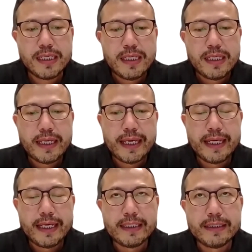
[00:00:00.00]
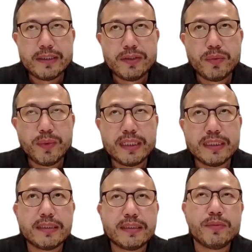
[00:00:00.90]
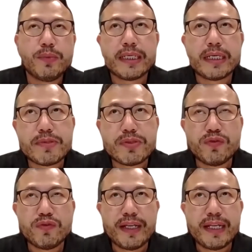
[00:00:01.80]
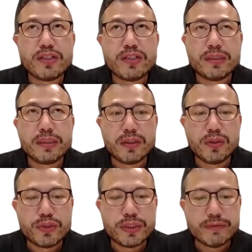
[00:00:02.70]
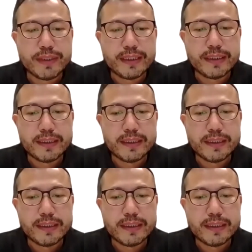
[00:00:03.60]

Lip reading: and, whether when it comes to financial inclusion, right,